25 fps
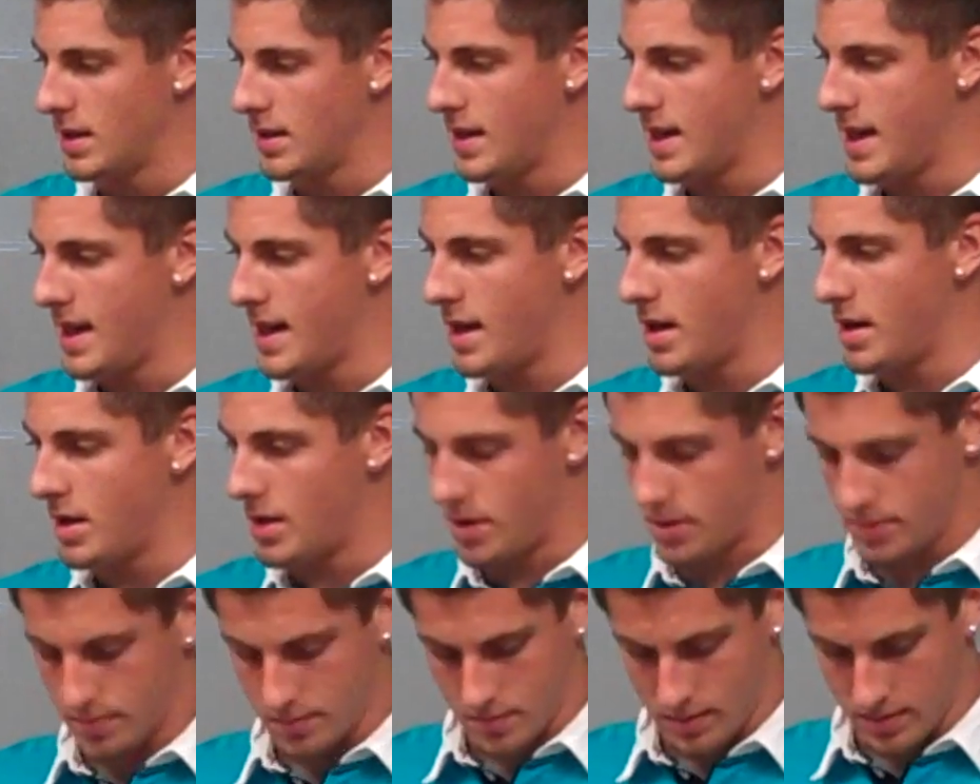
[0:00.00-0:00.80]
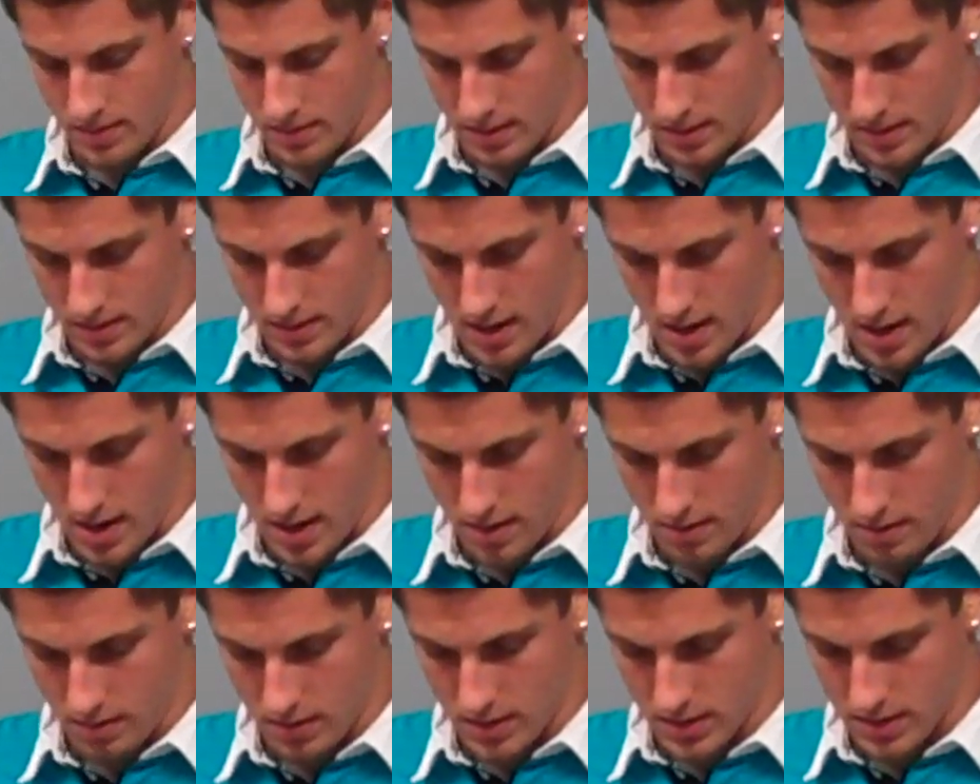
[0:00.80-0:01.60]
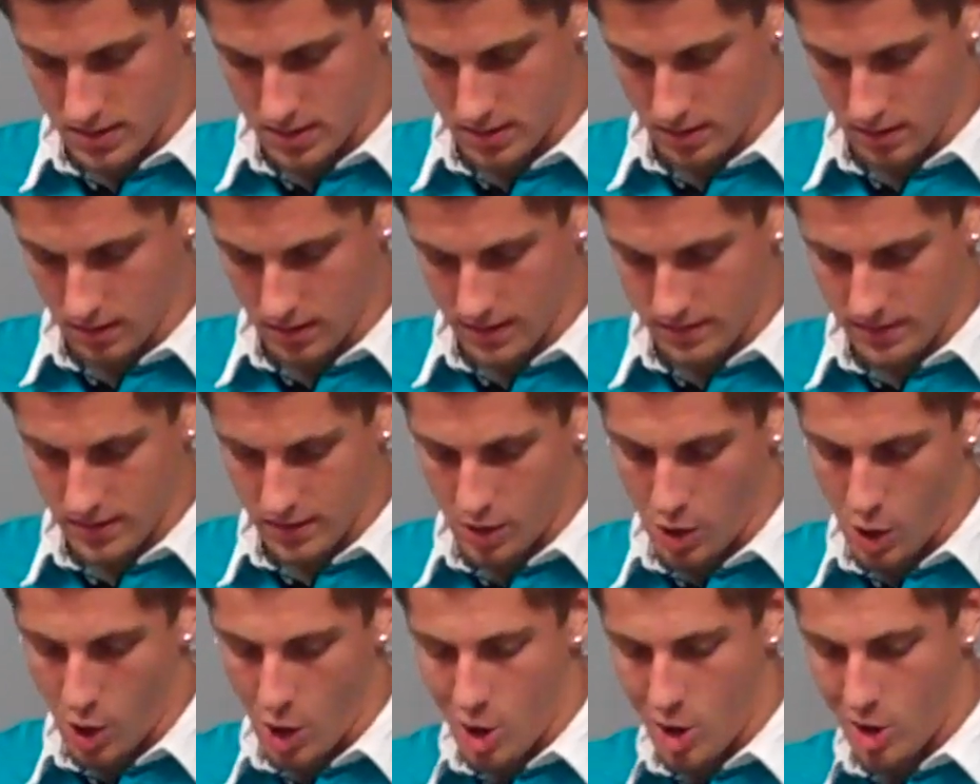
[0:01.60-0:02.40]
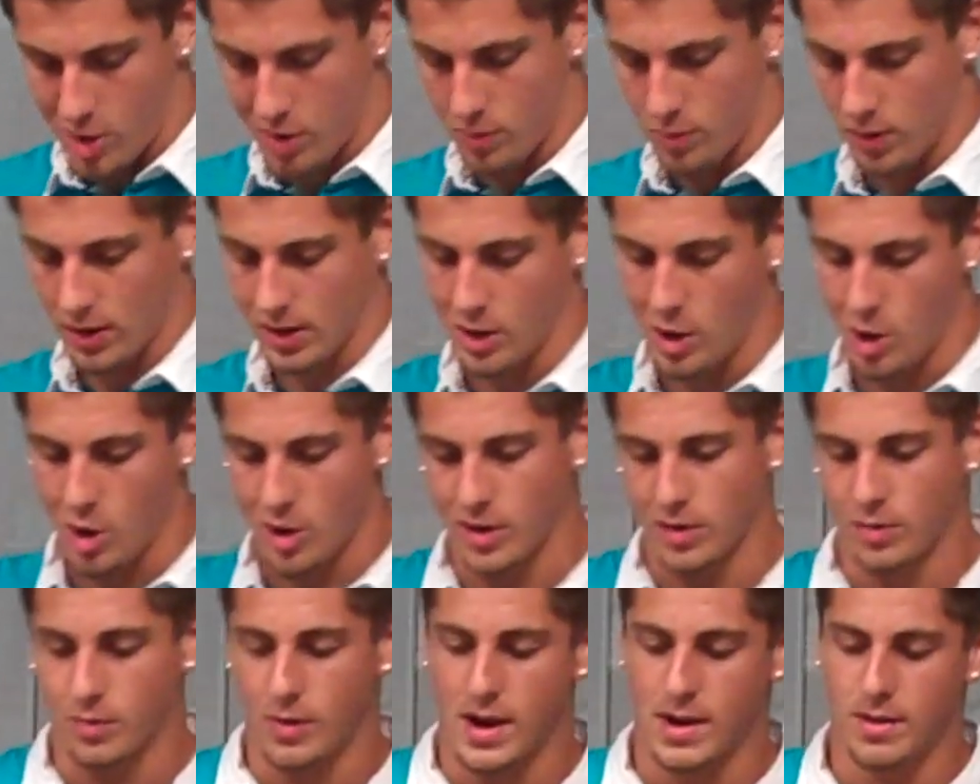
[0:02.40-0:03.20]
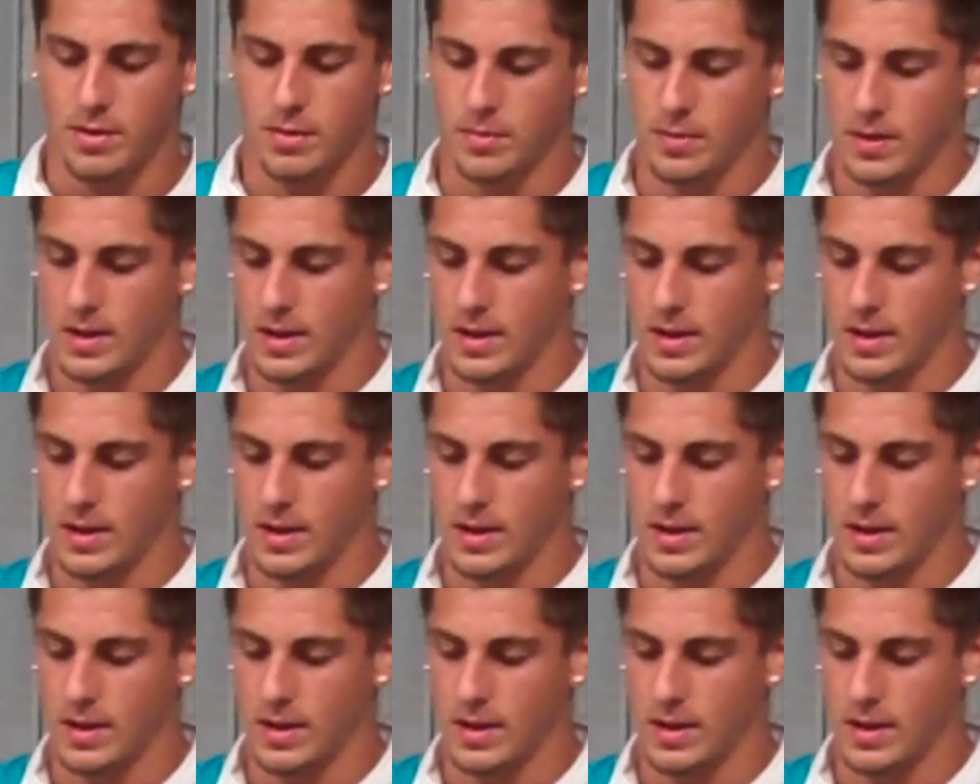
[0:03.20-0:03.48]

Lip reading: Yeah, we're just lifting hard, working hard in the weight room,